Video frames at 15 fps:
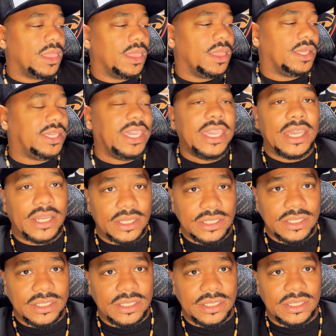Kia
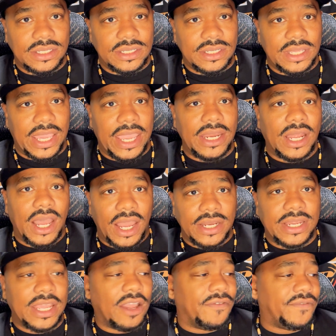and
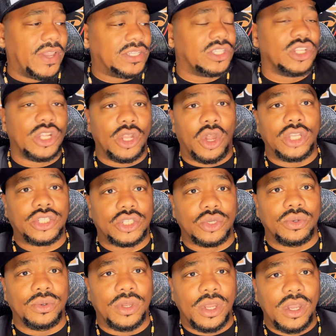Hyundai are facing a
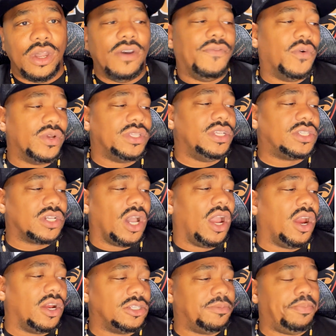lawsuit for these
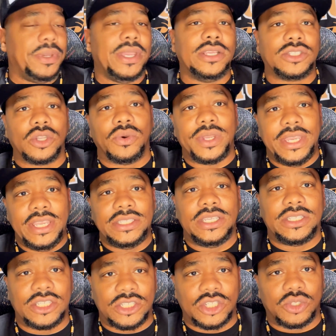cars being so easy
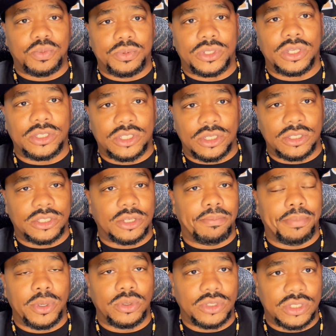to
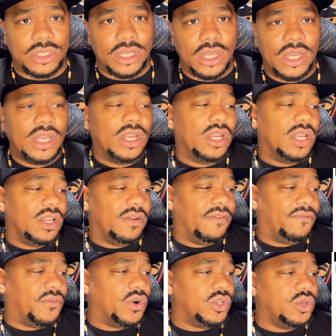boost.
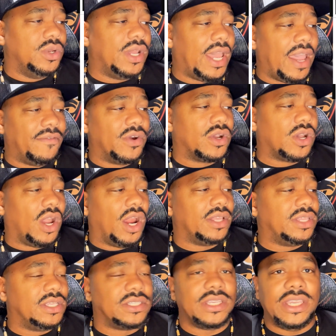For you to have a car
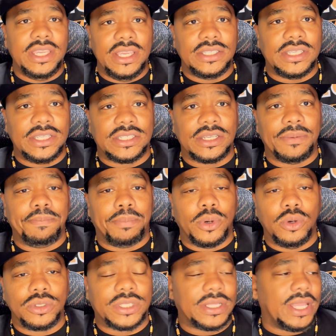this easy to
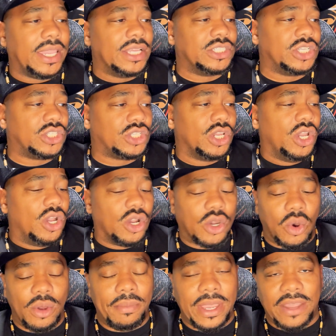boost that they can just go
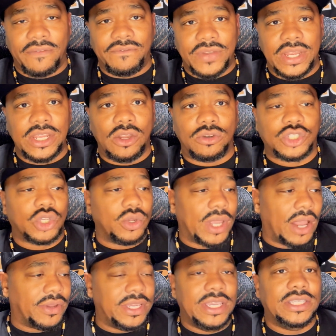and make a video show you how
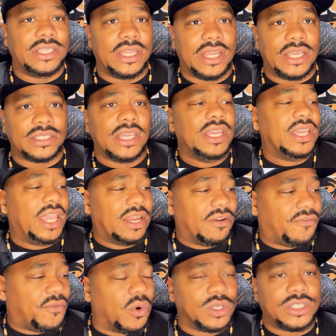easy it is, and a
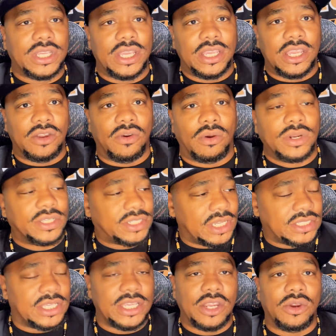14-year-old, a
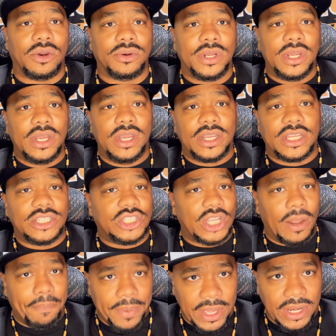16-year-old could
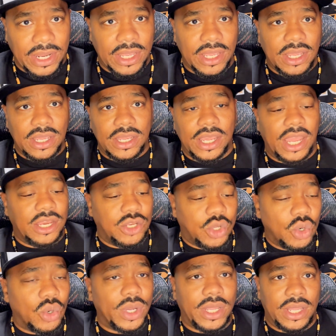jump in it and
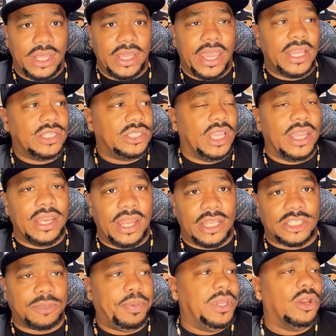do it and
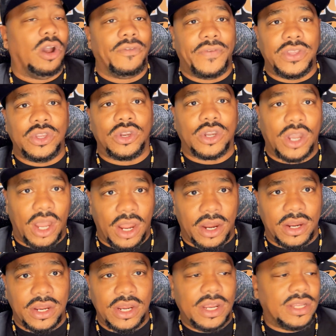speed off in your car,
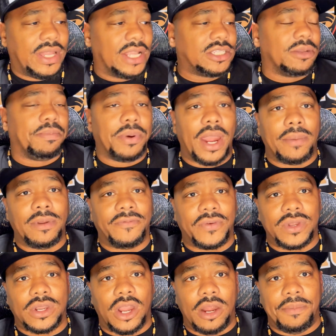that's a problem for the
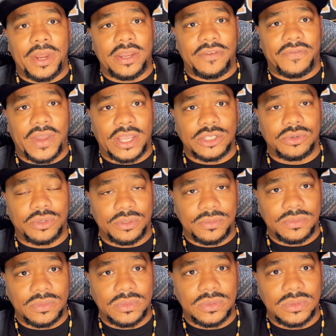car manufacturer.
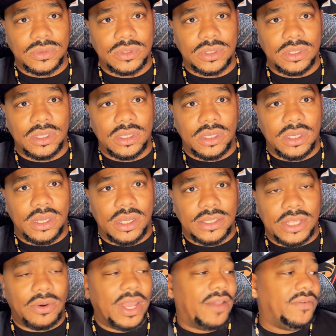They
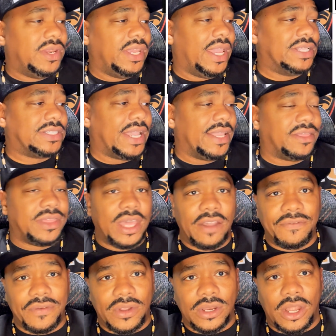don't have any
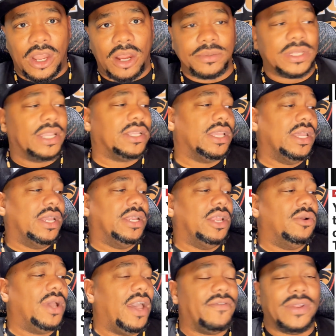anti-theft alarms. Like, they
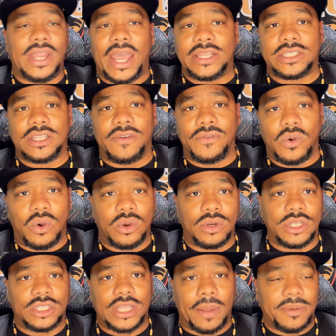don't have a lot of stuff going on to
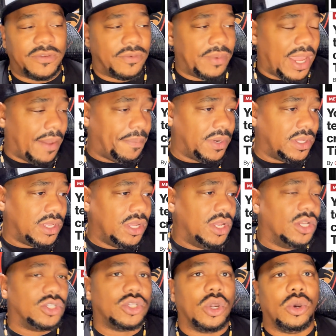stop this from happening.
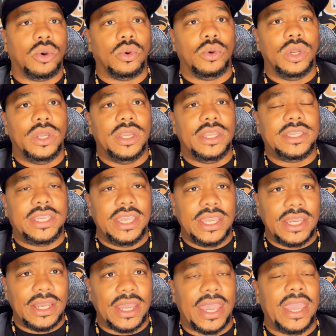So
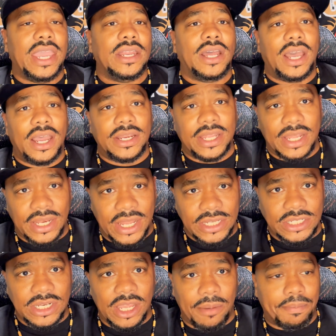Kia and Hyundai
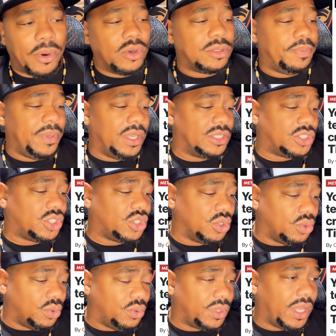allegedly are both being
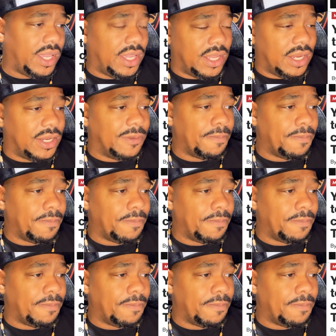sued, and